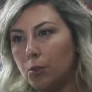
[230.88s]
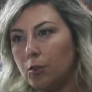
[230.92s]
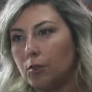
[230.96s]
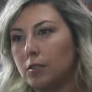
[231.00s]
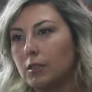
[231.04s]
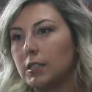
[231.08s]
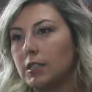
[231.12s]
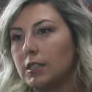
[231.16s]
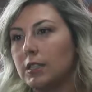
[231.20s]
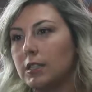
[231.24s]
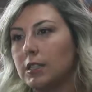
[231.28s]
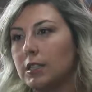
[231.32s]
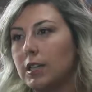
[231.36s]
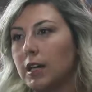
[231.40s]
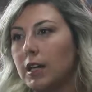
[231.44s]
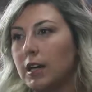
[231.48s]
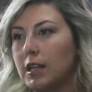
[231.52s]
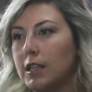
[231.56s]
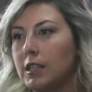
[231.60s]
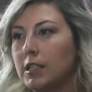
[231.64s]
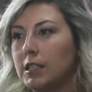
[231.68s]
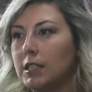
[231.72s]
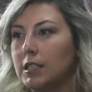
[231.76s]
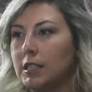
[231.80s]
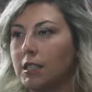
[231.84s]
to Political
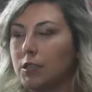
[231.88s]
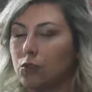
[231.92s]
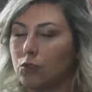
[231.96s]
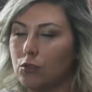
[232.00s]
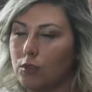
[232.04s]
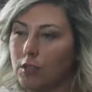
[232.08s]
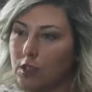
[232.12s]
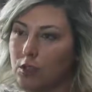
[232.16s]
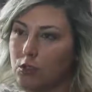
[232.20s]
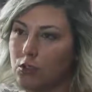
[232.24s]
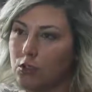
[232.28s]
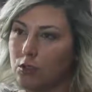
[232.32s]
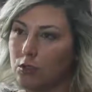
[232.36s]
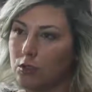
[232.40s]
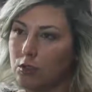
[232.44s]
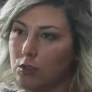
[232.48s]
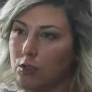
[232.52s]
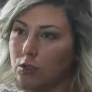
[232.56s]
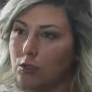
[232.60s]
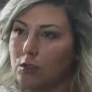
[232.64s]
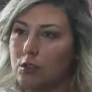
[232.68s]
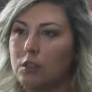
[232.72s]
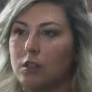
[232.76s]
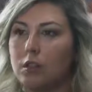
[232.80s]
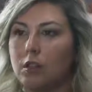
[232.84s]
Science, Introduction to
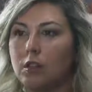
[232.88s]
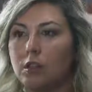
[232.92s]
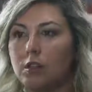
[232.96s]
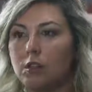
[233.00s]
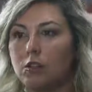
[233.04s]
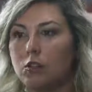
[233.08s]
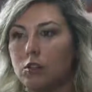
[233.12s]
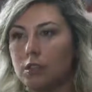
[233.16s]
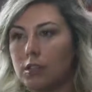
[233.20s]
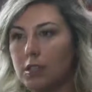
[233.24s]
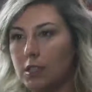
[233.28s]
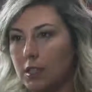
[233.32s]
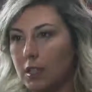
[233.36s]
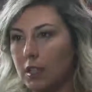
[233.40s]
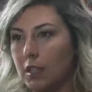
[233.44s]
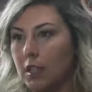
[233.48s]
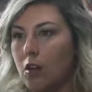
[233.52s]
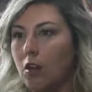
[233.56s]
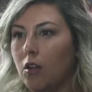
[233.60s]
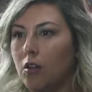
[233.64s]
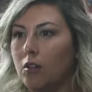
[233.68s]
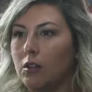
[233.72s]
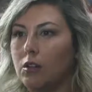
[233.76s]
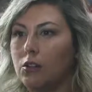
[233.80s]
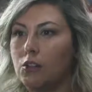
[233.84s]
Sociology,
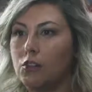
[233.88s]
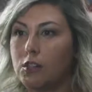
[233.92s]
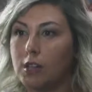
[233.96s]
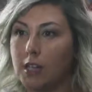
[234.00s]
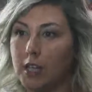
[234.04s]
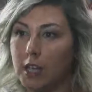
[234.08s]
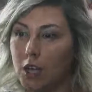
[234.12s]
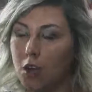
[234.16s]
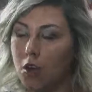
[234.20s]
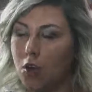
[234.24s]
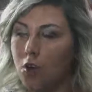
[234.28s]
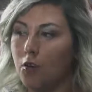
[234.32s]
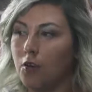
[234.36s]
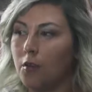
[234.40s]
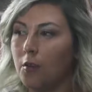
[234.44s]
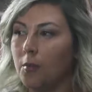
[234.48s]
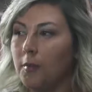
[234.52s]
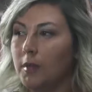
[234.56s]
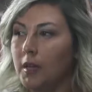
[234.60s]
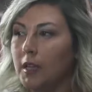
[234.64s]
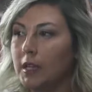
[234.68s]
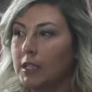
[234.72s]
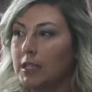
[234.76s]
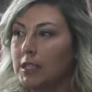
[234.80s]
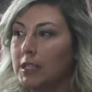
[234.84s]
Psychology,
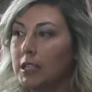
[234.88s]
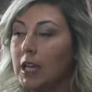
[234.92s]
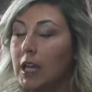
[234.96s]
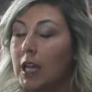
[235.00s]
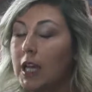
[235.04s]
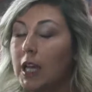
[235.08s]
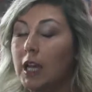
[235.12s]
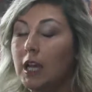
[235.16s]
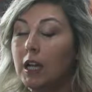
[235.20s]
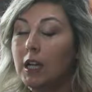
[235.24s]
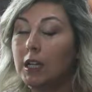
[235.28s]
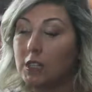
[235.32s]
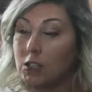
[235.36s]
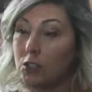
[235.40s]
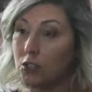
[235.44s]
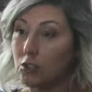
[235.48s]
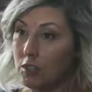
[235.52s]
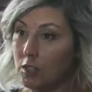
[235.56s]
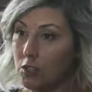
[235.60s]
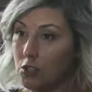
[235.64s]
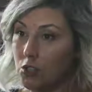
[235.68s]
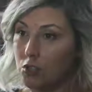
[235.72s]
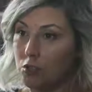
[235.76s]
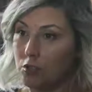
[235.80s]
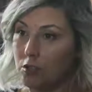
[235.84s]
Economics,
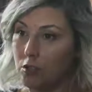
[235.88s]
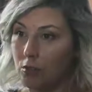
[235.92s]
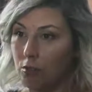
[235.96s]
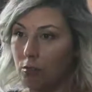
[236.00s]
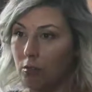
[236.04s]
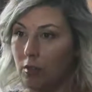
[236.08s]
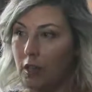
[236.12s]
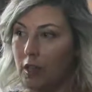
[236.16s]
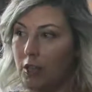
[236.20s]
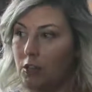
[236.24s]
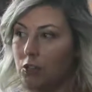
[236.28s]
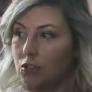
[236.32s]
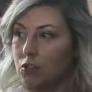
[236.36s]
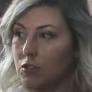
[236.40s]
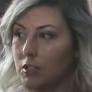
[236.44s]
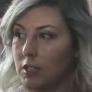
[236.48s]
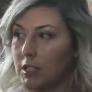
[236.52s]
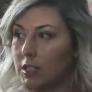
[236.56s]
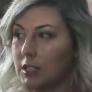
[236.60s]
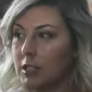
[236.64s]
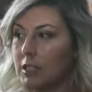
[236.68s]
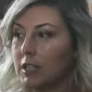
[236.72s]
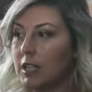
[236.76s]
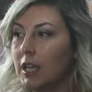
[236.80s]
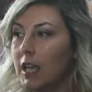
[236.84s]
International
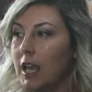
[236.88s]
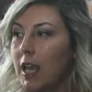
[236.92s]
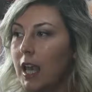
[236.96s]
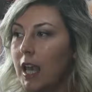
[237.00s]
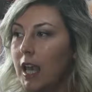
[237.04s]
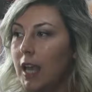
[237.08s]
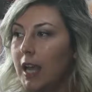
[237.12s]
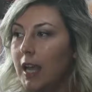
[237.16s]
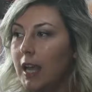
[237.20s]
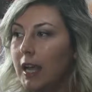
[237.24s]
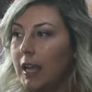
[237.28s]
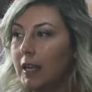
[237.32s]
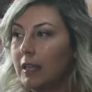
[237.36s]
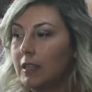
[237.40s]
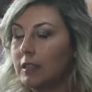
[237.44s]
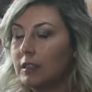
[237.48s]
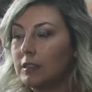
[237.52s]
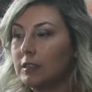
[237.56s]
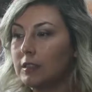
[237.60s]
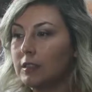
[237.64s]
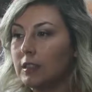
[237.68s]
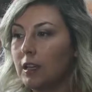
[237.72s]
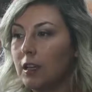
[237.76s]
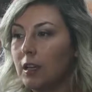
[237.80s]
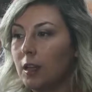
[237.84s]
Relations.
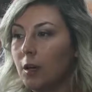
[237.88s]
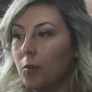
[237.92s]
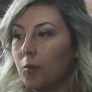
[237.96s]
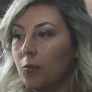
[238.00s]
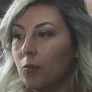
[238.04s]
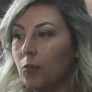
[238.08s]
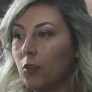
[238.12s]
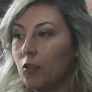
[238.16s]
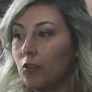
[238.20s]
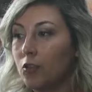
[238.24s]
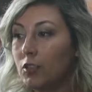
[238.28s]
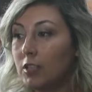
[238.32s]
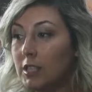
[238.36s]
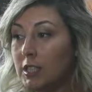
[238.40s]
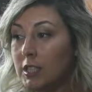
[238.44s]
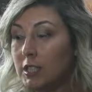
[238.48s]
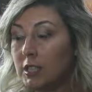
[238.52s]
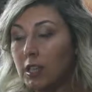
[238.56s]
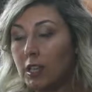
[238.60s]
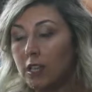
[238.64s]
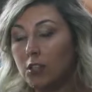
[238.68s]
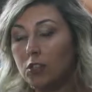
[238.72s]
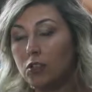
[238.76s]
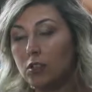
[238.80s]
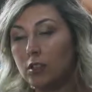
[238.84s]
And this
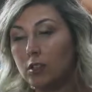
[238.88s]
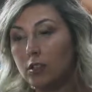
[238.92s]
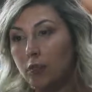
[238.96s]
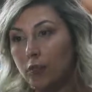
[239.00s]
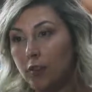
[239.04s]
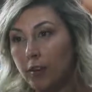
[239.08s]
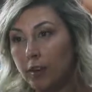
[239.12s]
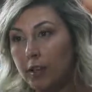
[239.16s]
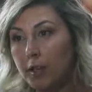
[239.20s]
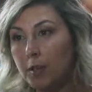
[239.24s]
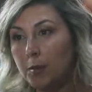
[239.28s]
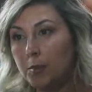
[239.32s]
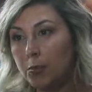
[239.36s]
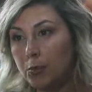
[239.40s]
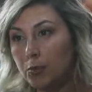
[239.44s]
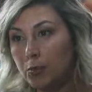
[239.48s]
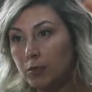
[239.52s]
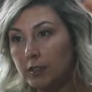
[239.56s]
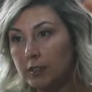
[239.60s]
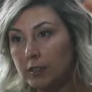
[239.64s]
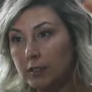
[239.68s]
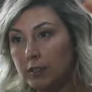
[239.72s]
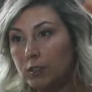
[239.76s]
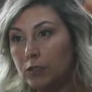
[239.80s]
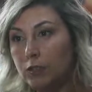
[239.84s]
is actually very
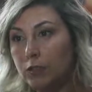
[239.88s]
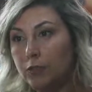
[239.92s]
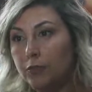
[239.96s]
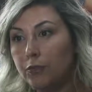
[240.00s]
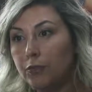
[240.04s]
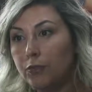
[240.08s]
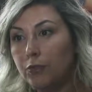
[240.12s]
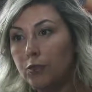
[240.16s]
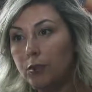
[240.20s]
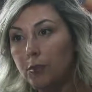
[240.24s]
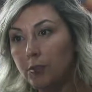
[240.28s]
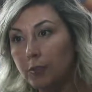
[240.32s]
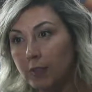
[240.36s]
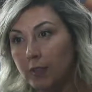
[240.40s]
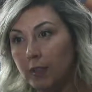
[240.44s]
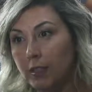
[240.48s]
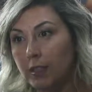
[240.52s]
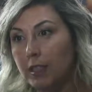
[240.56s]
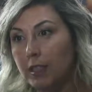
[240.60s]
important to form